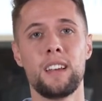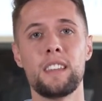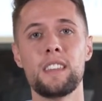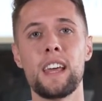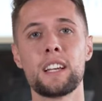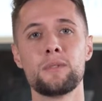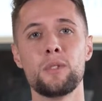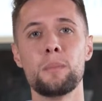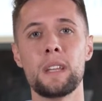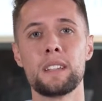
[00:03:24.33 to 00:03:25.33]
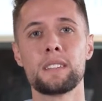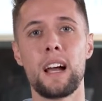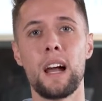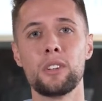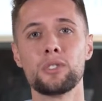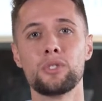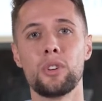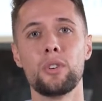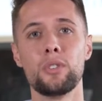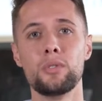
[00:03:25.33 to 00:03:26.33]
In the next few minutes, I'll
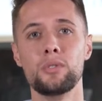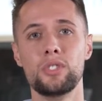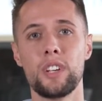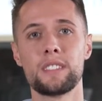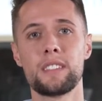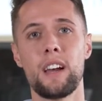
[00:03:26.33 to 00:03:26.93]
show you just